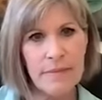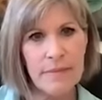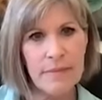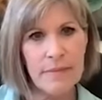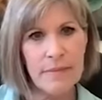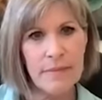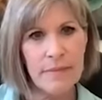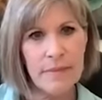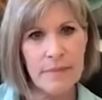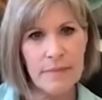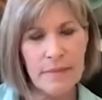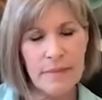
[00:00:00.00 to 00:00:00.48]

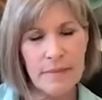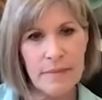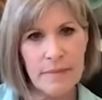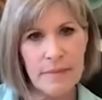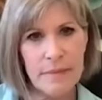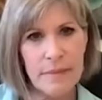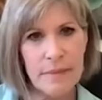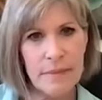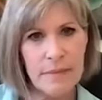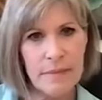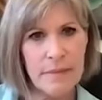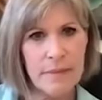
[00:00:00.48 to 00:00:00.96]

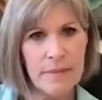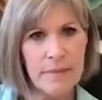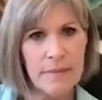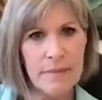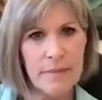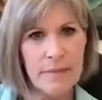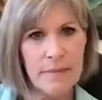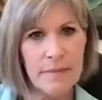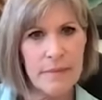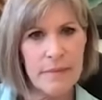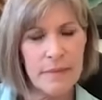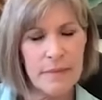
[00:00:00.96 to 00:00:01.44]

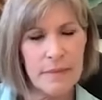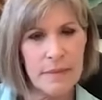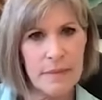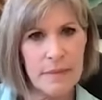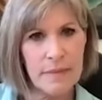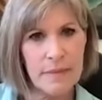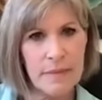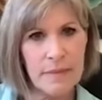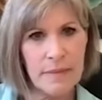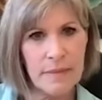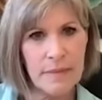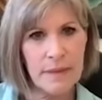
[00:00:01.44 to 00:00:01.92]

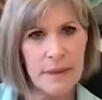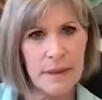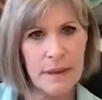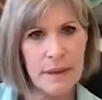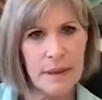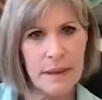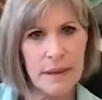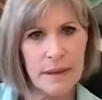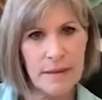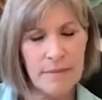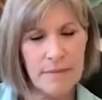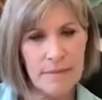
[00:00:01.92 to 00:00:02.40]

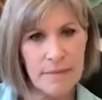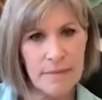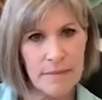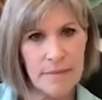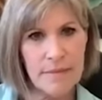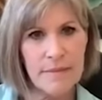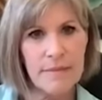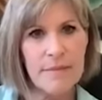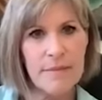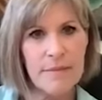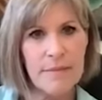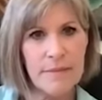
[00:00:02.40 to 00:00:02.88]

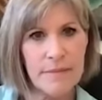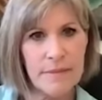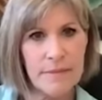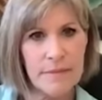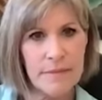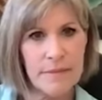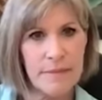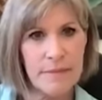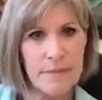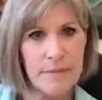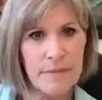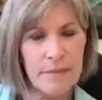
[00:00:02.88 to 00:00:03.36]

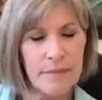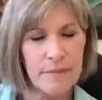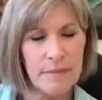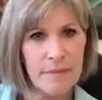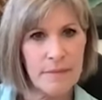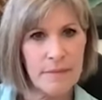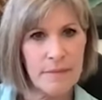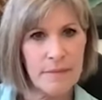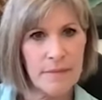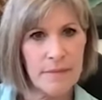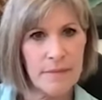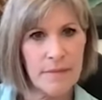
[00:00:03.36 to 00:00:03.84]

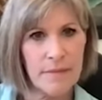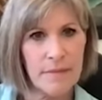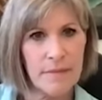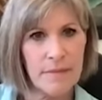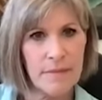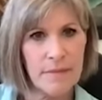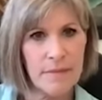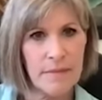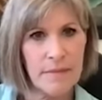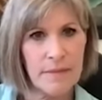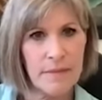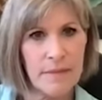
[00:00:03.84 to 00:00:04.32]

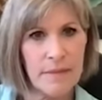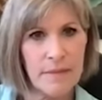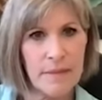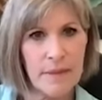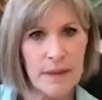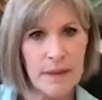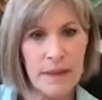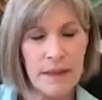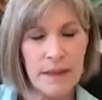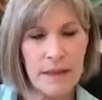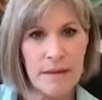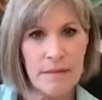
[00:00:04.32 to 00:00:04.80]

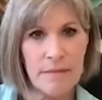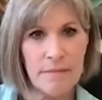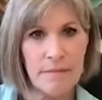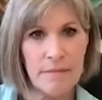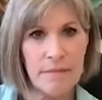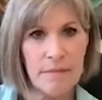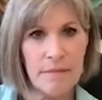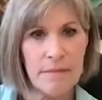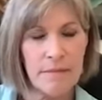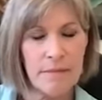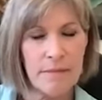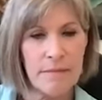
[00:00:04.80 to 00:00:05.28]

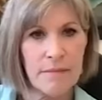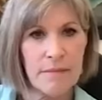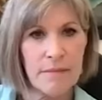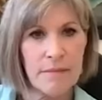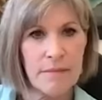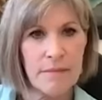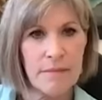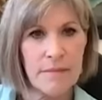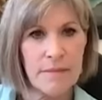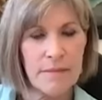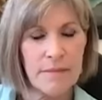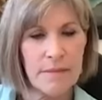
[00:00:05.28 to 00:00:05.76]
No words are spoken by the person on screen.